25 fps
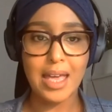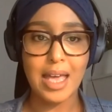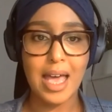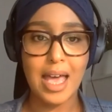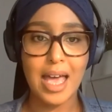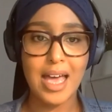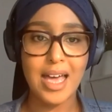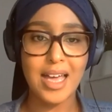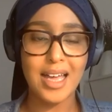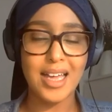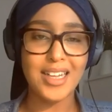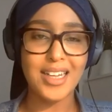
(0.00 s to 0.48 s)

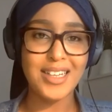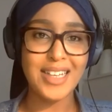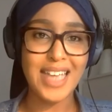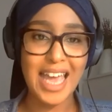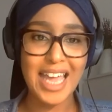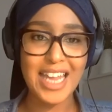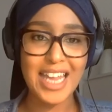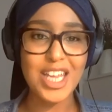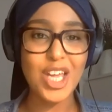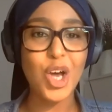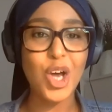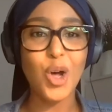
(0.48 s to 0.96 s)
And
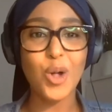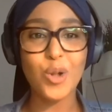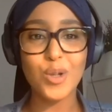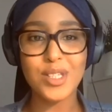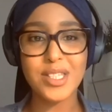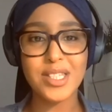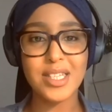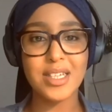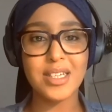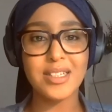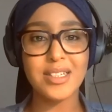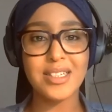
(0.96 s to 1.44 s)
Kenya
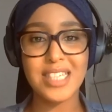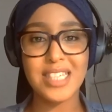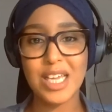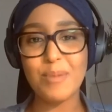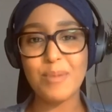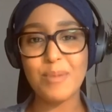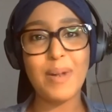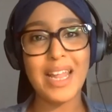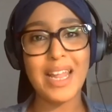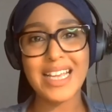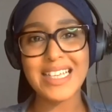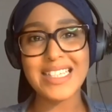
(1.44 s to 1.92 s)
holds a dear
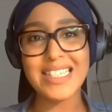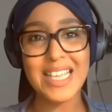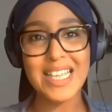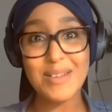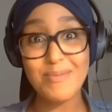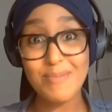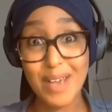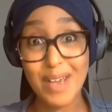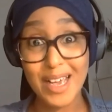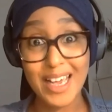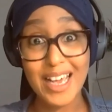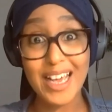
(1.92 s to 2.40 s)
place
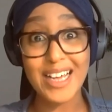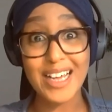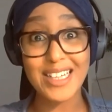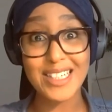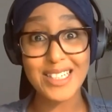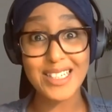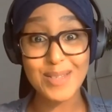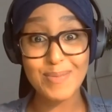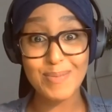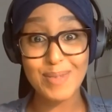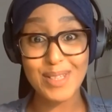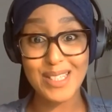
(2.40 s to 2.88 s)
in my
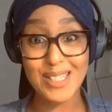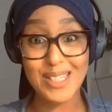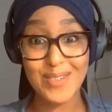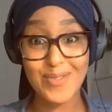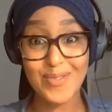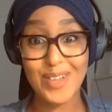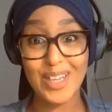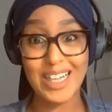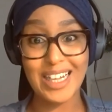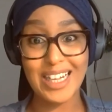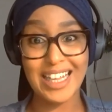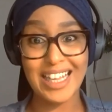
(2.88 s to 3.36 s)
heart
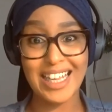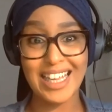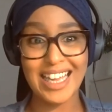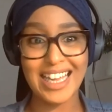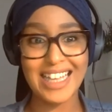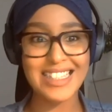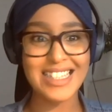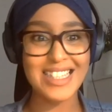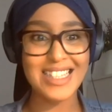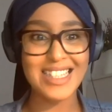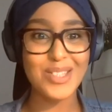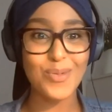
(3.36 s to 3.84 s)
specifically,
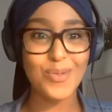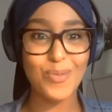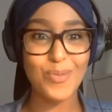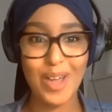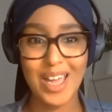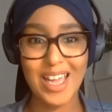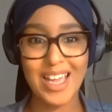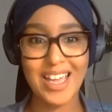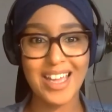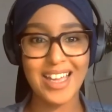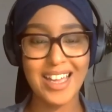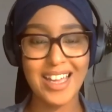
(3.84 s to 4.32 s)
as it's
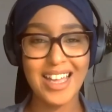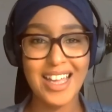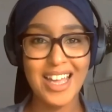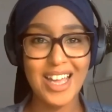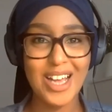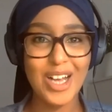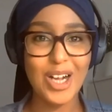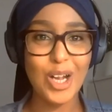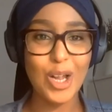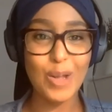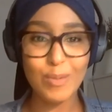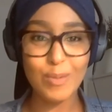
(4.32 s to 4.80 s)
where
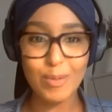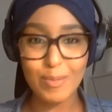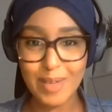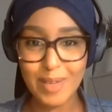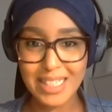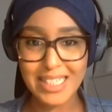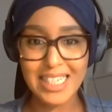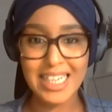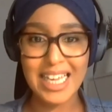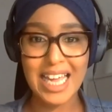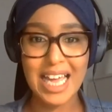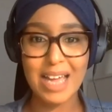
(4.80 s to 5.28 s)
Global
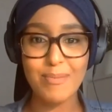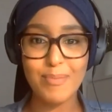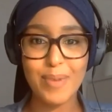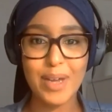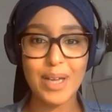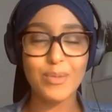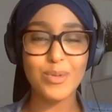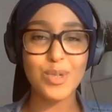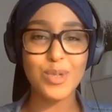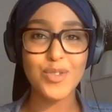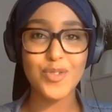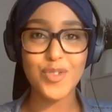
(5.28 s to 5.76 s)
Media
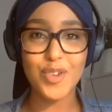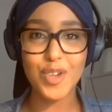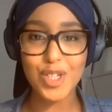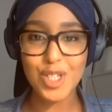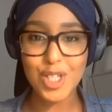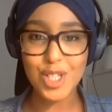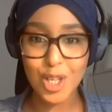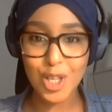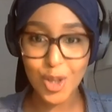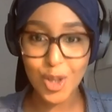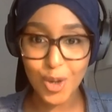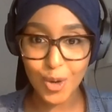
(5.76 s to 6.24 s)
Campaign was
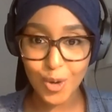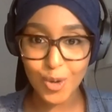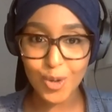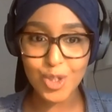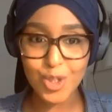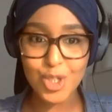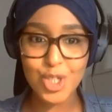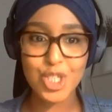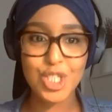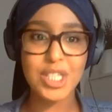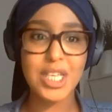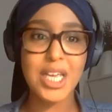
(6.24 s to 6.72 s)
first
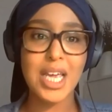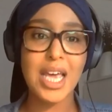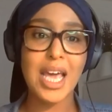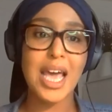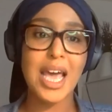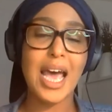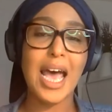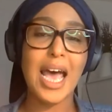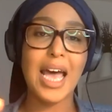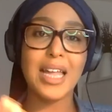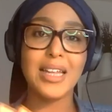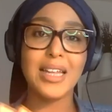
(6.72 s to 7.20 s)
launched,
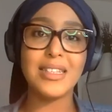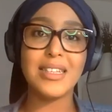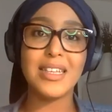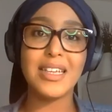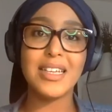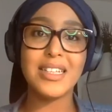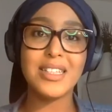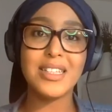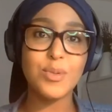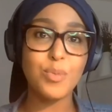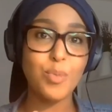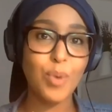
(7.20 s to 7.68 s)
and
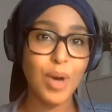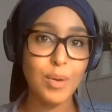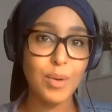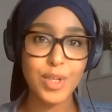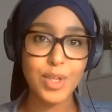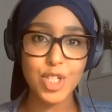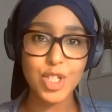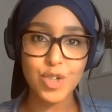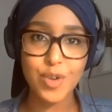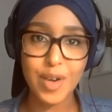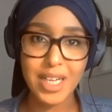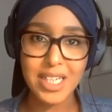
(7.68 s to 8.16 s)
it's where we
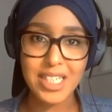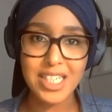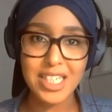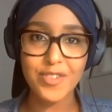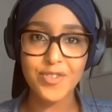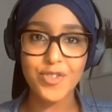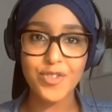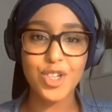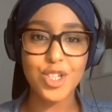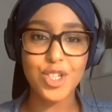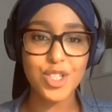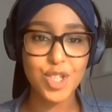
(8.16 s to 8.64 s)
trained our
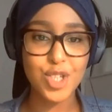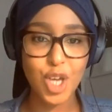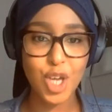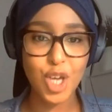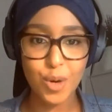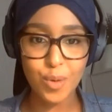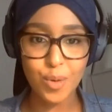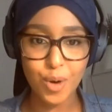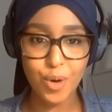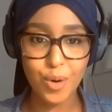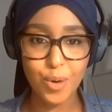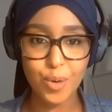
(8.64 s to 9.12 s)
first
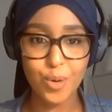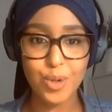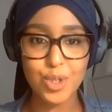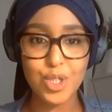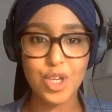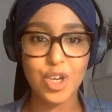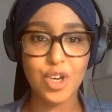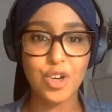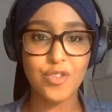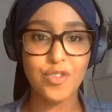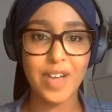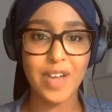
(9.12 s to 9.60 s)
cohort
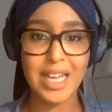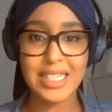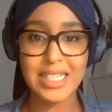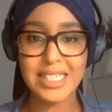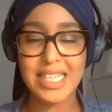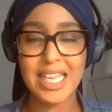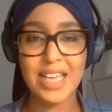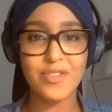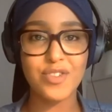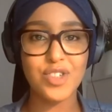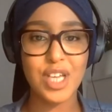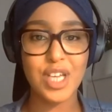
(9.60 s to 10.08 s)
of
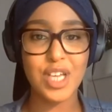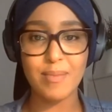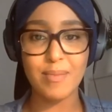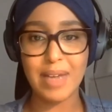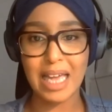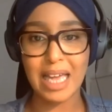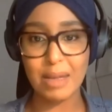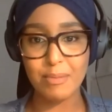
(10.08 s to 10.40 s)
anti-FGM